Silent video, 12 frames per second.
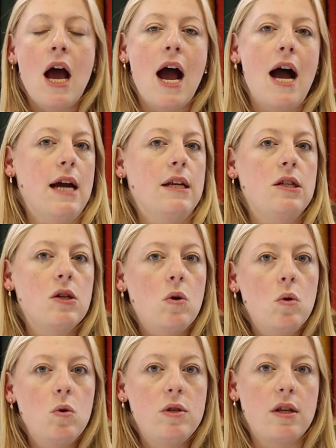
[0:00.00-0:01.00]
And
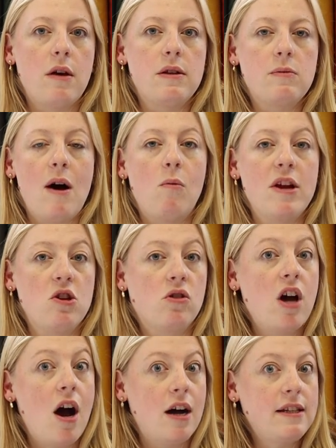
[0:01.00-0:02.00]
also as well, when you're
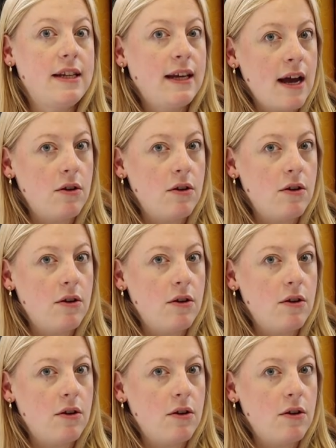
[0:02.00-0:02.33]
cutting